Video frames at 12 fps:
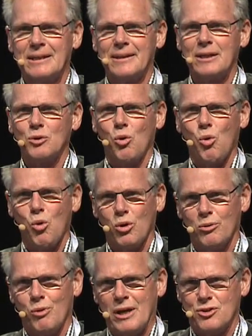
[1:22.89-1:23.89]
that
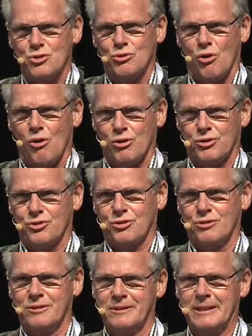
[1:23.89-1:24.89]
always
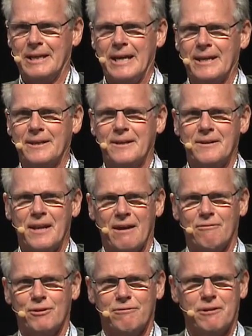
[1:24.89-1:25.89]
starts and
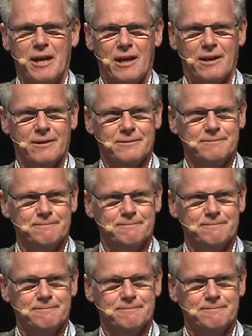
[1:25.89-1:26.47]
never fails?